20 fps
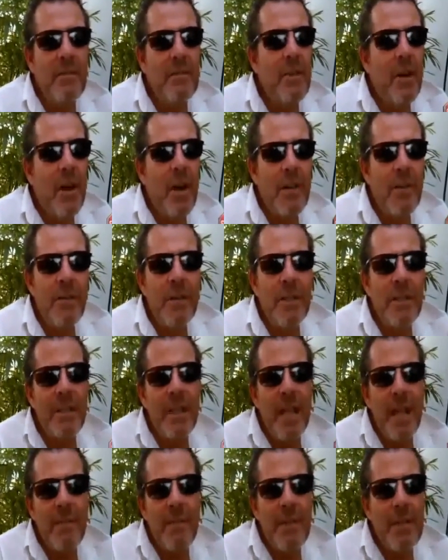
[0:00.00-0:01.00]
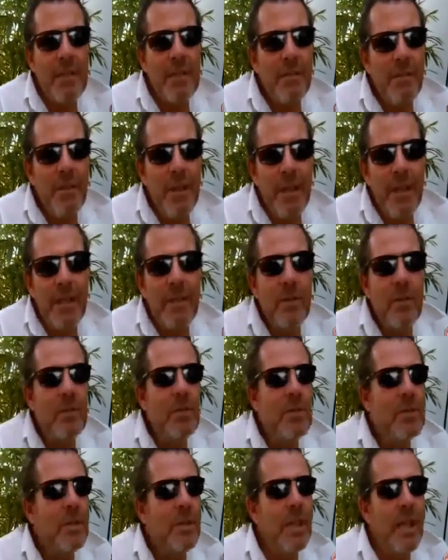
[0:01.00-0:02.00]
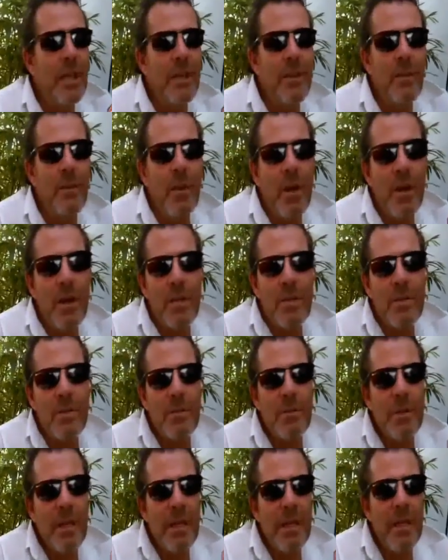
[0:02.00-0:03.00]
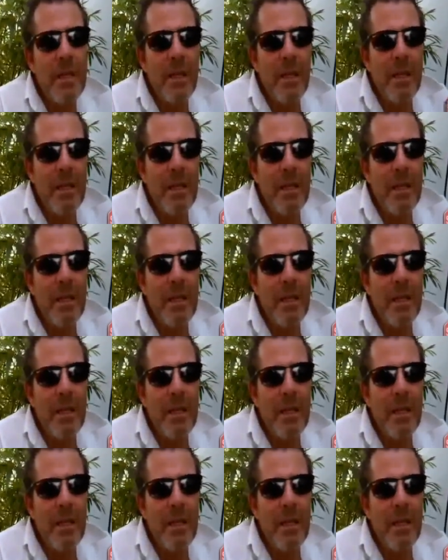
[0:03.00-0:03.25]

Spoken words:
driving damaged vehicles that otherwise would be